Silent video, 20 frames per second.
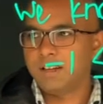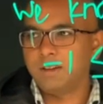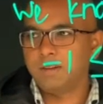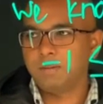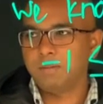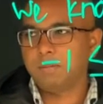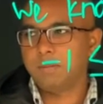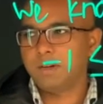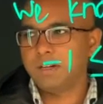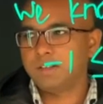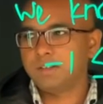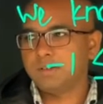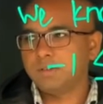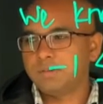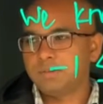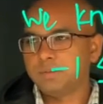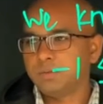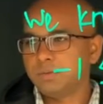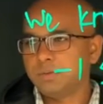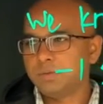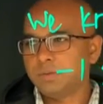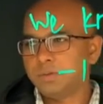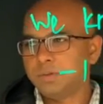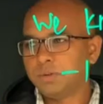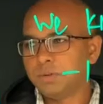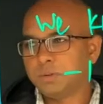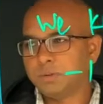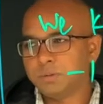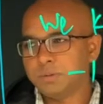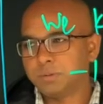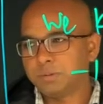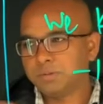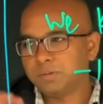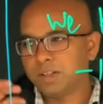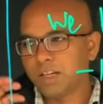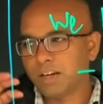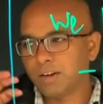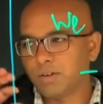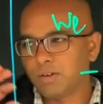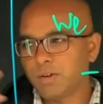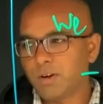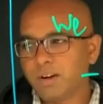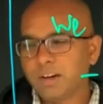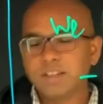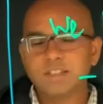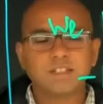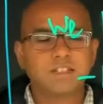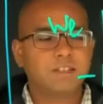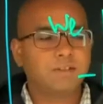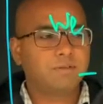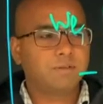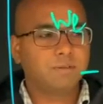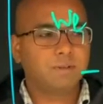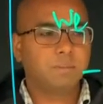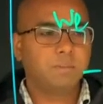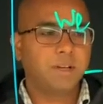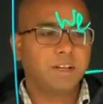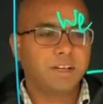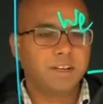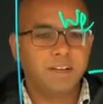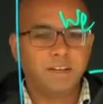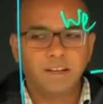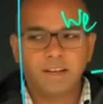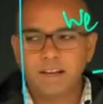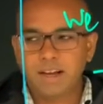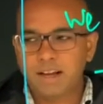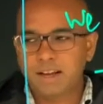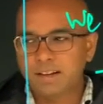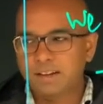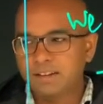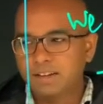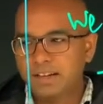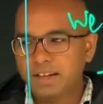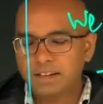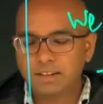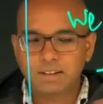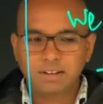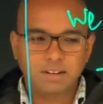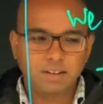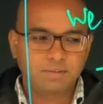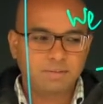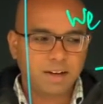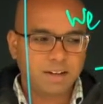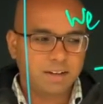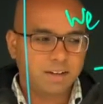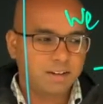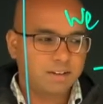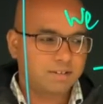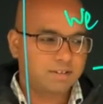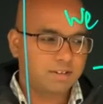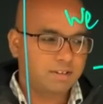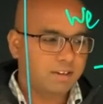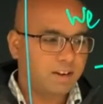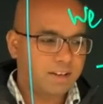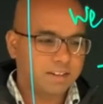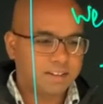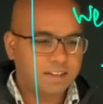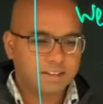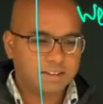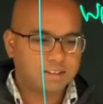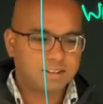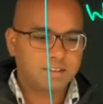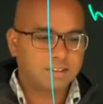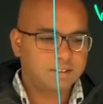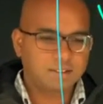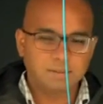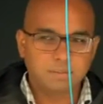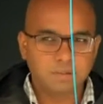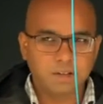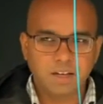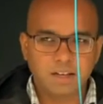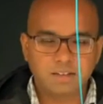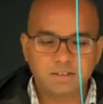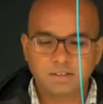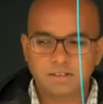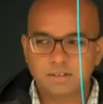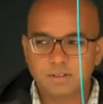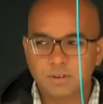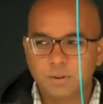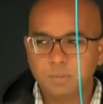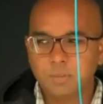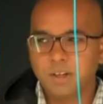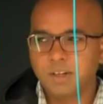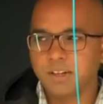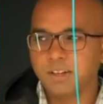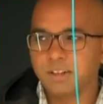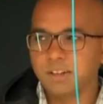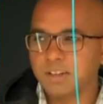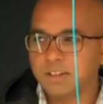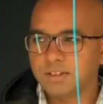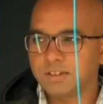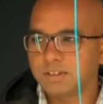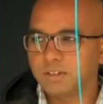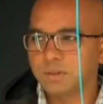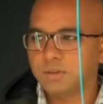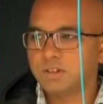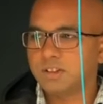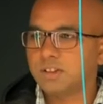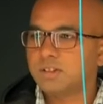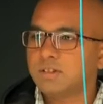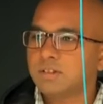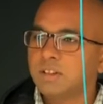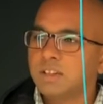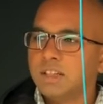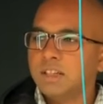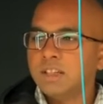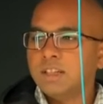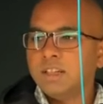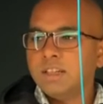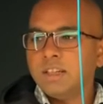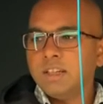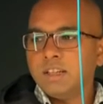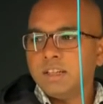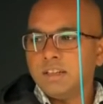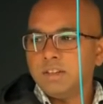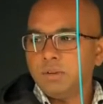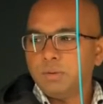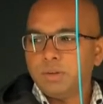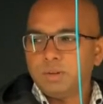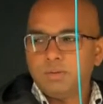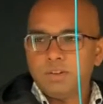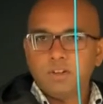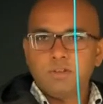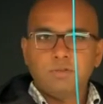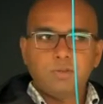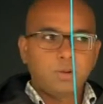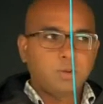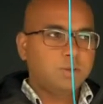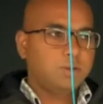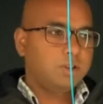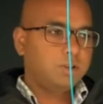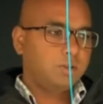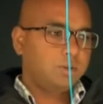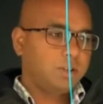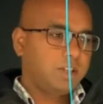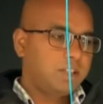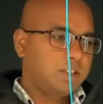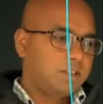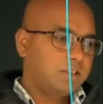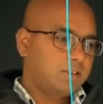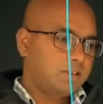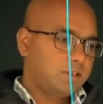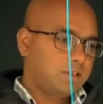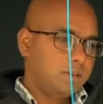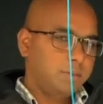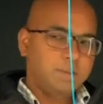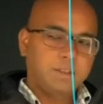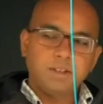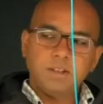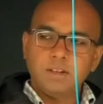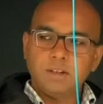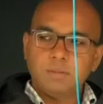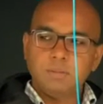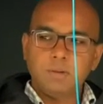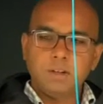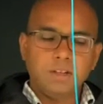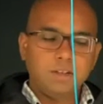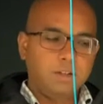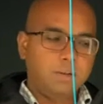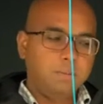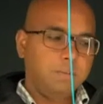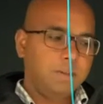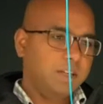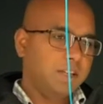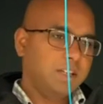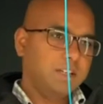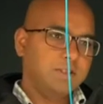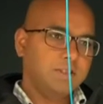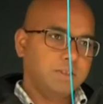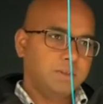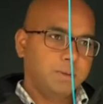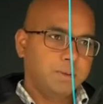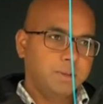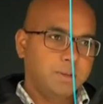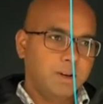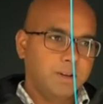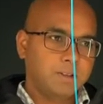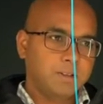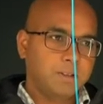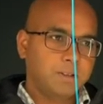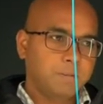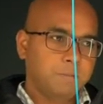but to take wrong step from the beginning and get the final answer right, that has no meaning, that's useless. You are very fortunate to get this limit here, but in many cases you will not.